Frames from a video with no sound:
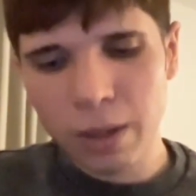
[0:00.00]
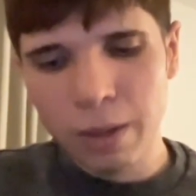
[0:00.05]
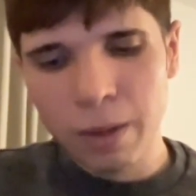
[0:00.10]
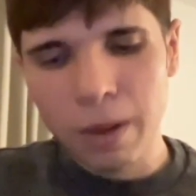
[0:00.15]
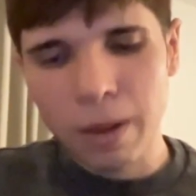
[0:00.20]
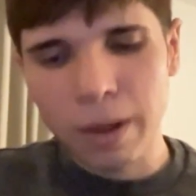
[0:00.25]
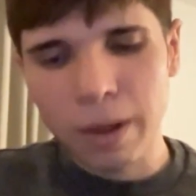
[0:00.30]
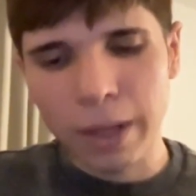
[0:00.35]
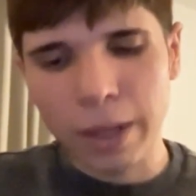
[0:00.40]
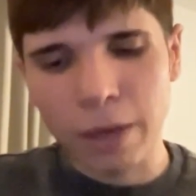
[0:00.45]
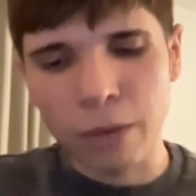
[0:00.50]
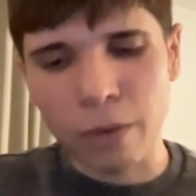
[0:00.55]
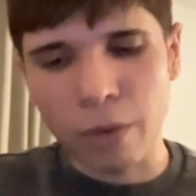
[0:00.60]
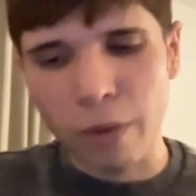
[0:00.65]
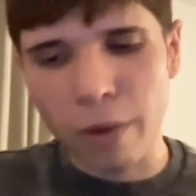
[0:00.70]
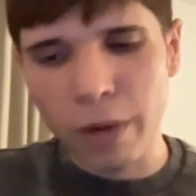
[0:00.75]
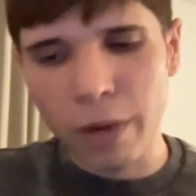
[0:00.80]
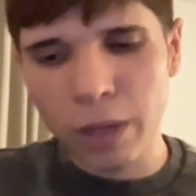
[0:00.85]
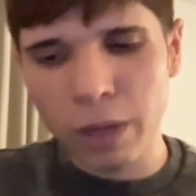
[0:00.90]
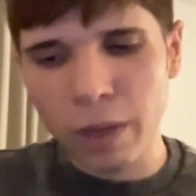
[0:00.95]
like on
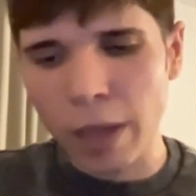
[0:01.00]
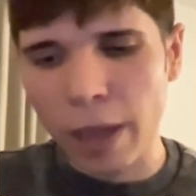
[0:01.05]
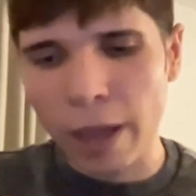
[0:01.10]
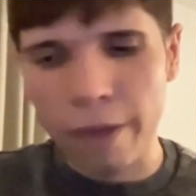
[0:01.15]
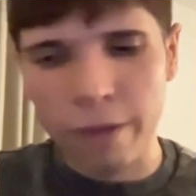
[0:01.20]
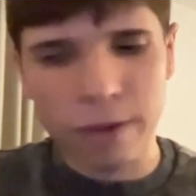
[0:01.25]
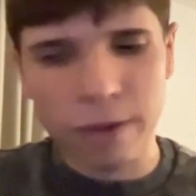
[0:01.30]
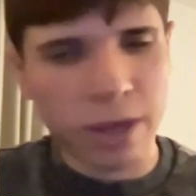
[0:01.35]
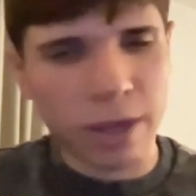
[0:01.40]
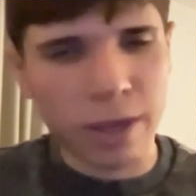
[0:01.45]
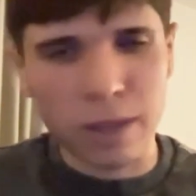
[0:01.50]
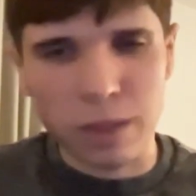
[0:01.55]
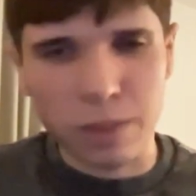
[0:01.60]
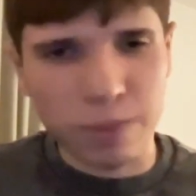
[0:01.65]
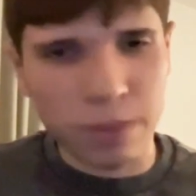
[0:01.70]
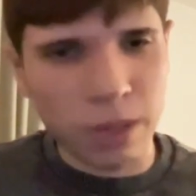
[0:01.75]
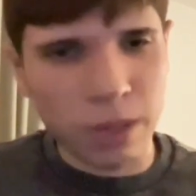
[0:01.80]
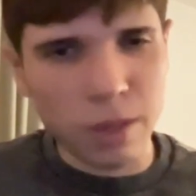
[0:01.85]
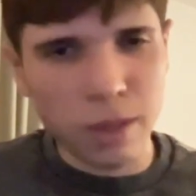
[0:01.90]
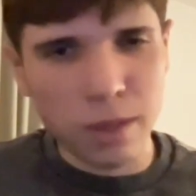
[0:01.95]
Arc, you have
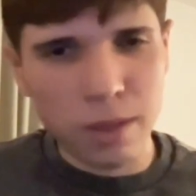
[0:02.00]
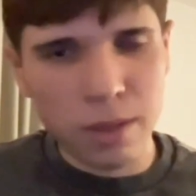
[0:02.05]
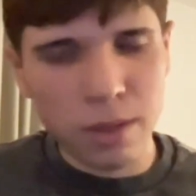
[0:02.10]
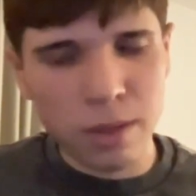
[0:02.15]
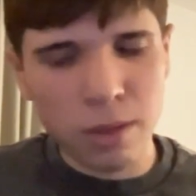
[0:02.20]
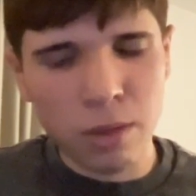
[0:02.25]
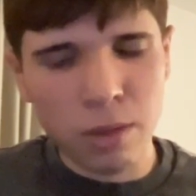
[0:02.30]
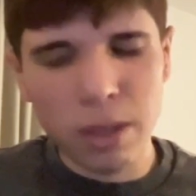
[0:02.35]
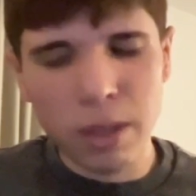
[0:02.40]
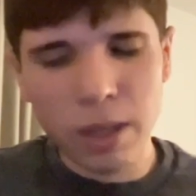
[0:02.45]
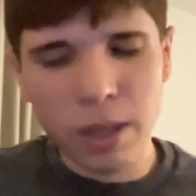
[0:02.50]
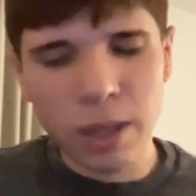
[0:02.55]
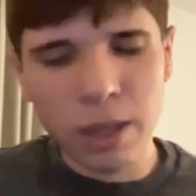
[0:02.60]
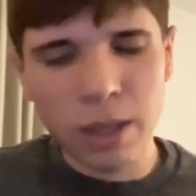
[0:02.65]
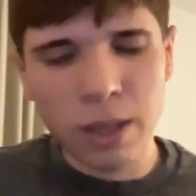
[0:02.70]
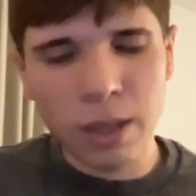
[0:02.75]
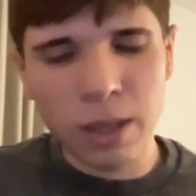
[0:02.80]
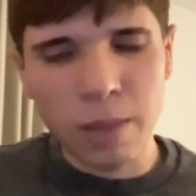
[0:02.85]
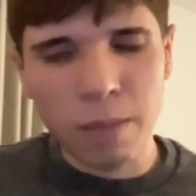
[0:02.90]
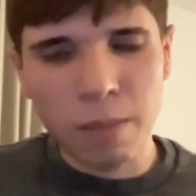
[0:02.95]
ASPs. You
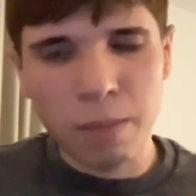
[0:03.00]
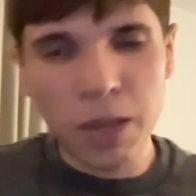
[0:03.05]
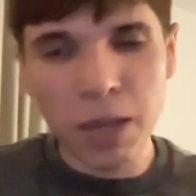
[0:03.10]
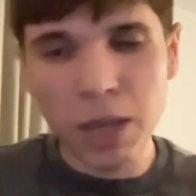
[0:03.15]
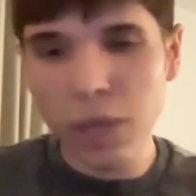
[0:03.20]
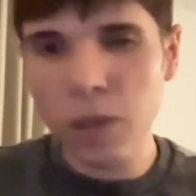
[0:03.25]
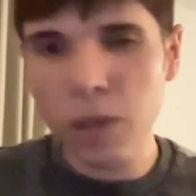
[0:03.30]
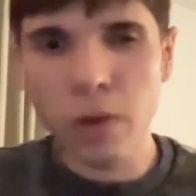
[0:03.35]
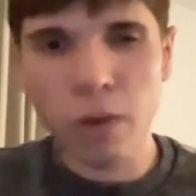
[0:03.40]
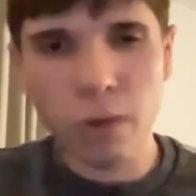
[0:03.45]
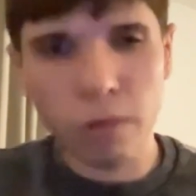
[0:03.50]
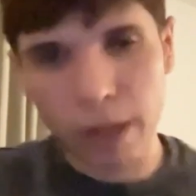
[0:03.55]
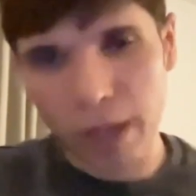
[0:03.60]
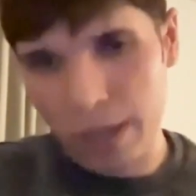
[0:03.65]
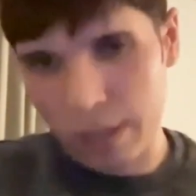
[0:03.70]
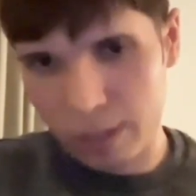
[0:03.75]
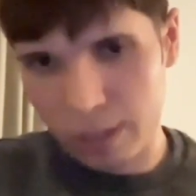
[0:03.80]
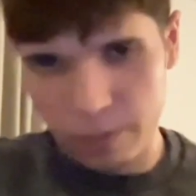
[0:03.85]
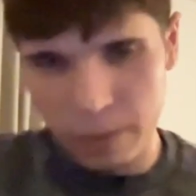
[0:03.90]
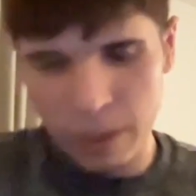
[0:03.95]
can pick your own
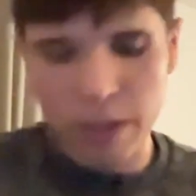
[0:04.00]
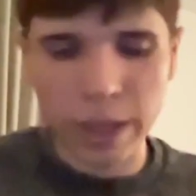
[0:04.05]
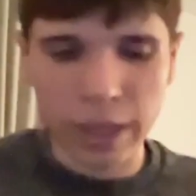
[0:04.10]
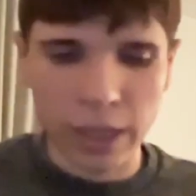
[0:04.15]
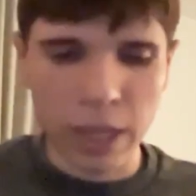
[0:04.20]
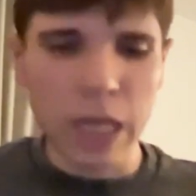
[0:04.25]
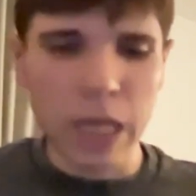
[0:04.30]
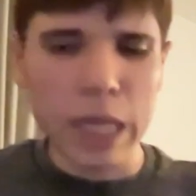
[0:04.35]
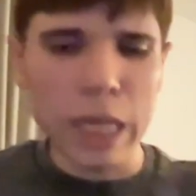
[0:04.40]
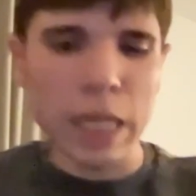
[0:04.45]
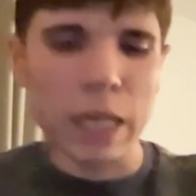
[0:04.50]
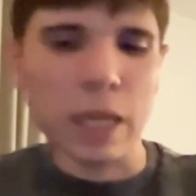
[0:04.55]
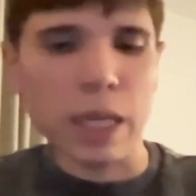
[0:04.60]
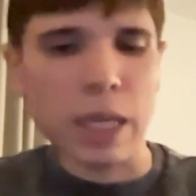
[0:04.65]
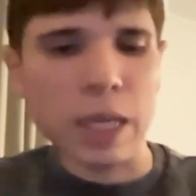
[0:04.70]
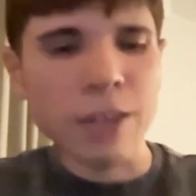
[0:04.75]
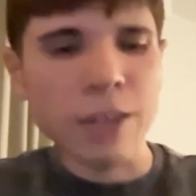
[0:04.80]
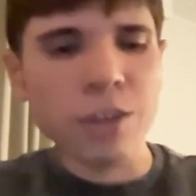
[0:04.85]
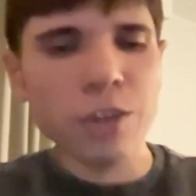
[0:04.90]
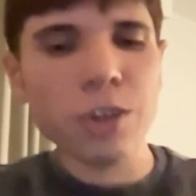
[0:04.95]
ASP. Like in
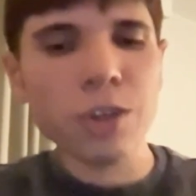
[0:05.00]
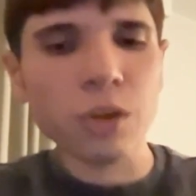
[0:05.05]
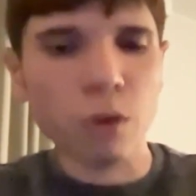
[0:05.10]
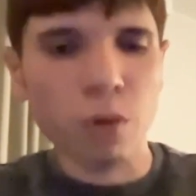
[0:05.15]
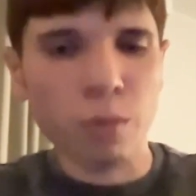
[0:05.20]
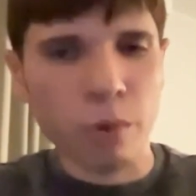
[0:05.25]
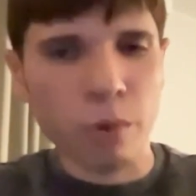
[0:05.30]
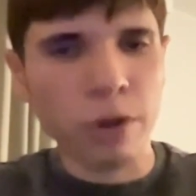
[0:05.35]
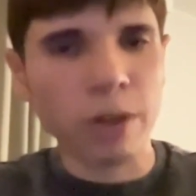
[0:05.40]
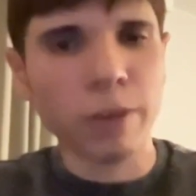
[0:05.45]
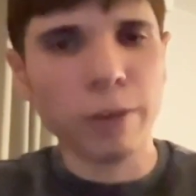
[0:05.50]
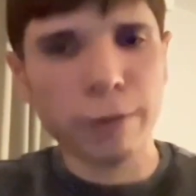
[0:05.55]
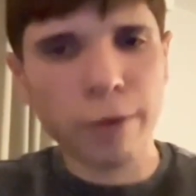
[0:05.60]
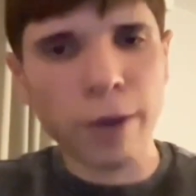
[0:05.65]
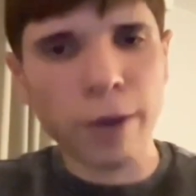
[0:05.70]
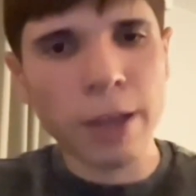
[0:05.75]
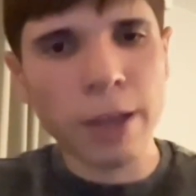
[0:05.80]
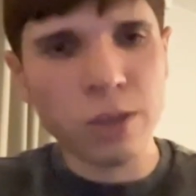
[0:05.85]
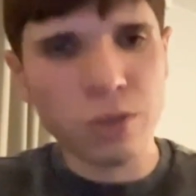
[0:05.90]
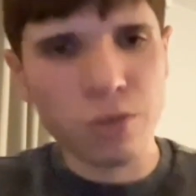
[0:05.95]
the initial onboarding
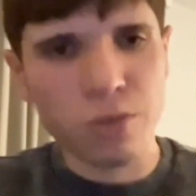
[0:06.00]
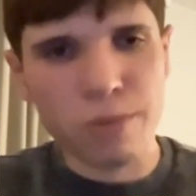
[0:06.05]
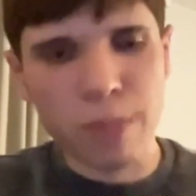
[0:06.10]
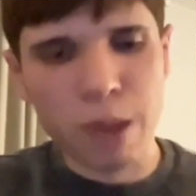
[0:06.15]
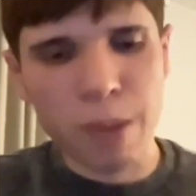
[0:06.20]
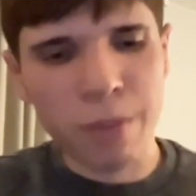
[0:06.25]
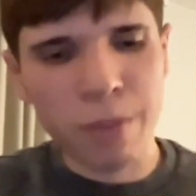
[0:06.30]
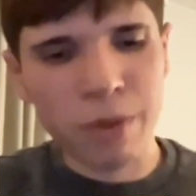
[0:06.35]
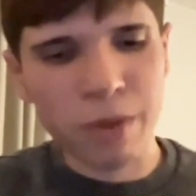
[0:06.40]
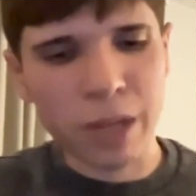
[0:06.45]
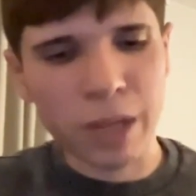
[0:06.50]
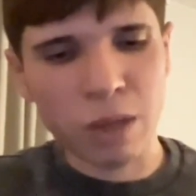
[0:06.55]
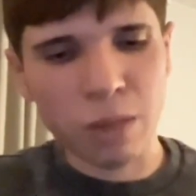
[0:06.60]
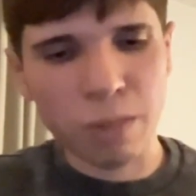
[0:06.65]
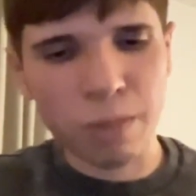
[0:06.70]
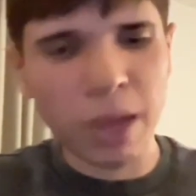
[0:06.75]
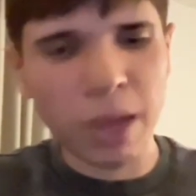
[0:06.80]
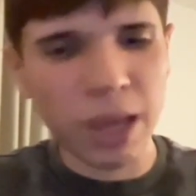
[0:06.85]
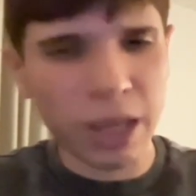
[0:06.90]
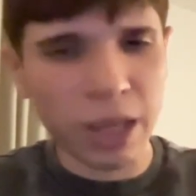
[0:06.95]
phase, you remember, like you
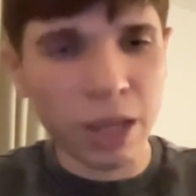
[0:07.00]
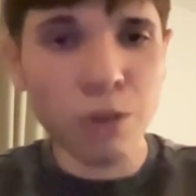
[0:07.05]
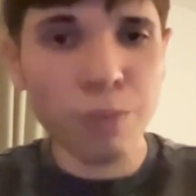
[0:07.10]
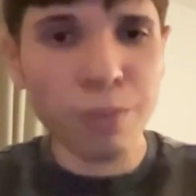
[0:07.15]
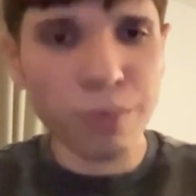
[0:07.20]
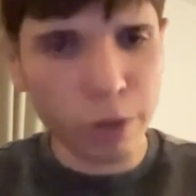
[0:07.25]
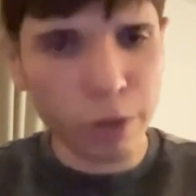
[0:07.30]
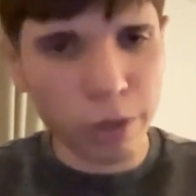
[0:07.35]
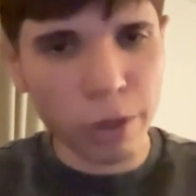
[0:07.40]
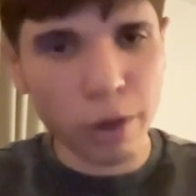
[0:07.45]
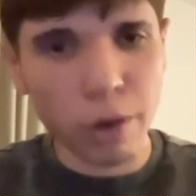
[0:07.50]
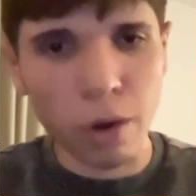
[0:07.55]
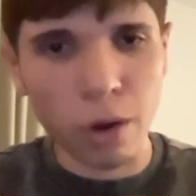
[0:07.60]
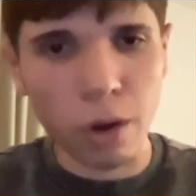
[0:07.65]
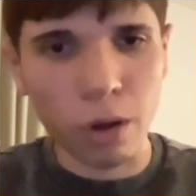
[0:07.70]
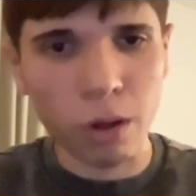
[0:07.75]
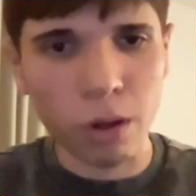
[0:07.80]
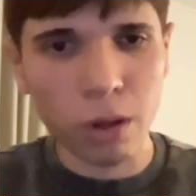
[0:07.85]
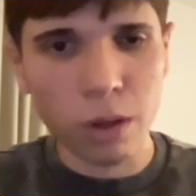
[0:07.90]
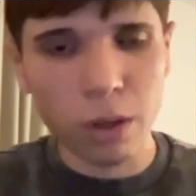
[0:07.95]
peg in the
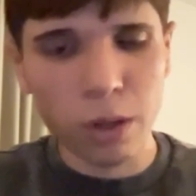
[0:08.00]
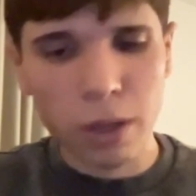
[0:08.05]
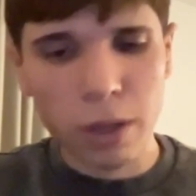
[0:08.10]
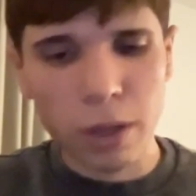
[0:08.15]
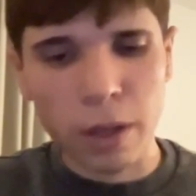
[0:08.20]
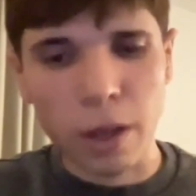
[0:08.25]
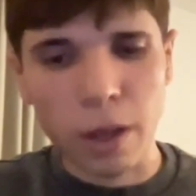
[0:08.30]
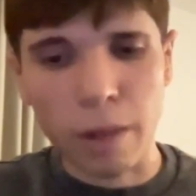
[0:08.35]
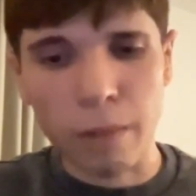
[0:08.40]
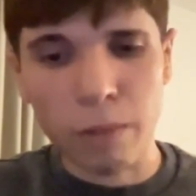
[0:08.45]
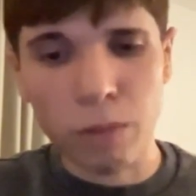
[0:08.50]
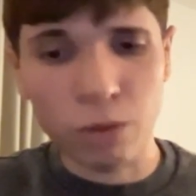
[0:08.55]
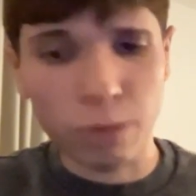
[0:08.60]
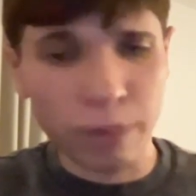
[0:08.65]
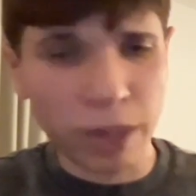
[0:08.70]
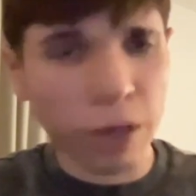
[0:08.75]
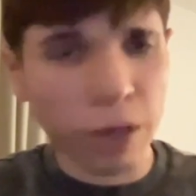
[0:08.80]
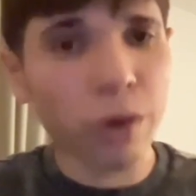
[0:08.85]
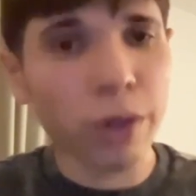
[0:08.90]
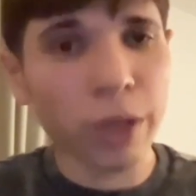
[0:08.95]
protocol to a
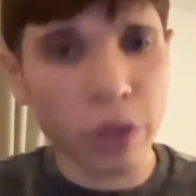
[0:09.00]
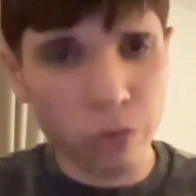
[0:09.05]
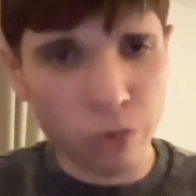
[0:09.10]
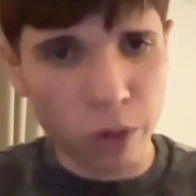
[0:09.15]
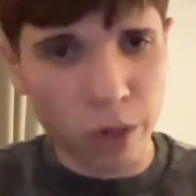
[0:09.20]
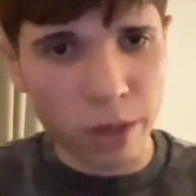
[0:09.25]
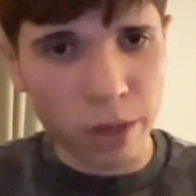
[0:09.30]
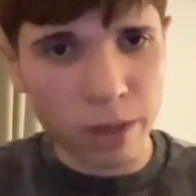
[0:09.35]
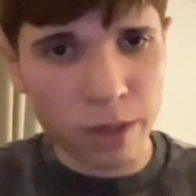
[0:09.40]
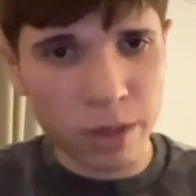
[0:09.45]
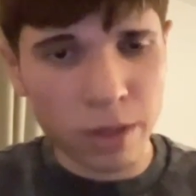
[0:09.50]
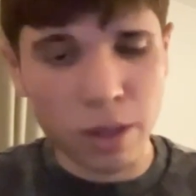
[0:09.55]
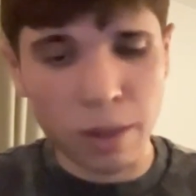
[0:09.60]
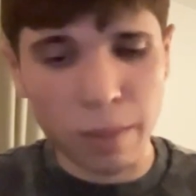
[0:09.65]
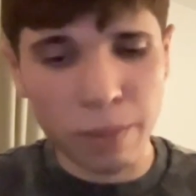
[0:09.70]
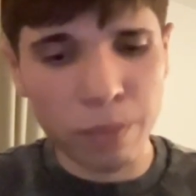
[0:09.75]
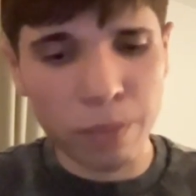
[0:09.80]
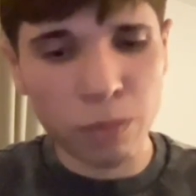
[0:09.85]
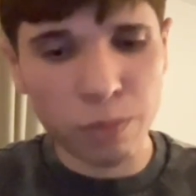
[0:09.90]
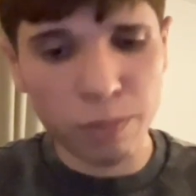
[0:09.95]
Bitcoin address, and
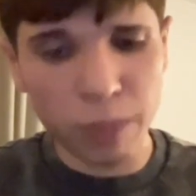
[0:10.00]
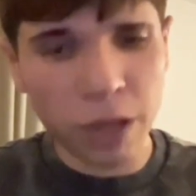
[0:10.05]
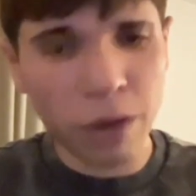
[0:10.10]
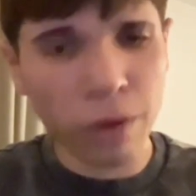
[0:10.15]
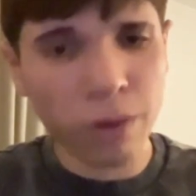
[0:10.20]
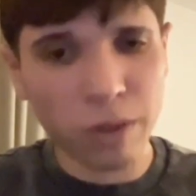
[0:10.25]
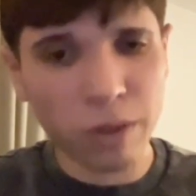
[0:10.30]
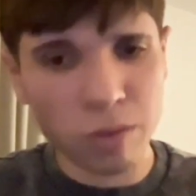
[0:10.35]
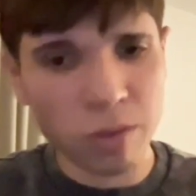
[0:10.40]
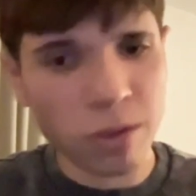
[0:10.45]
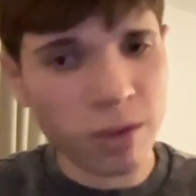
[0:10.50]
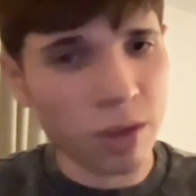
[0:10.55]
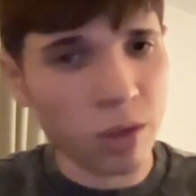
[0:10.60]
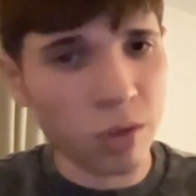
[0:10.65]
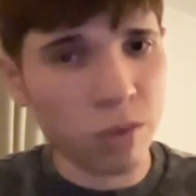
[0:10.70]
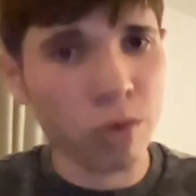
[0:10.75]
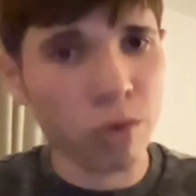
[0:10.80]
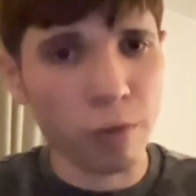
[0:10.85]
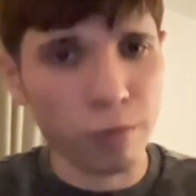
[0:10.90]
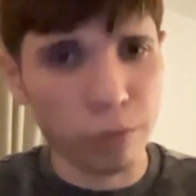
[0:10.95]
the Bitcoin address is a
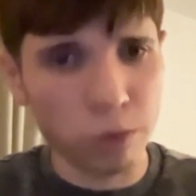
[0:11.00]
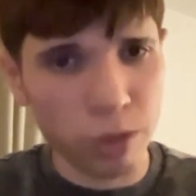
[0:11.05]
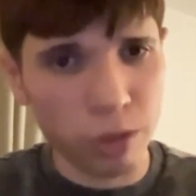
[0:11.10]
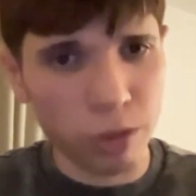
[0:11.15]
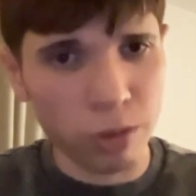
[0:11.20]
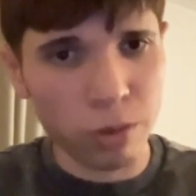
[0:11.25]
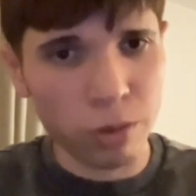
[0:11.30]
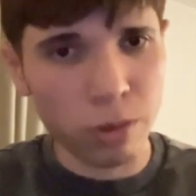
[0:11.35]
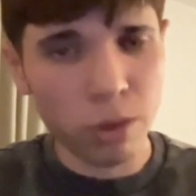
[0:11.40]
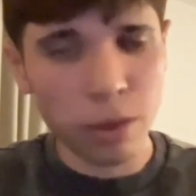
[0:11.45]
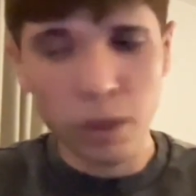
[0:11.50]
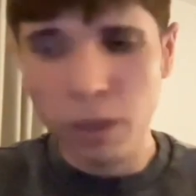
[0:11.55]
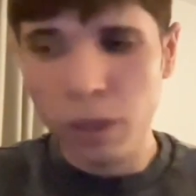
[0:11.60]
2 of 2.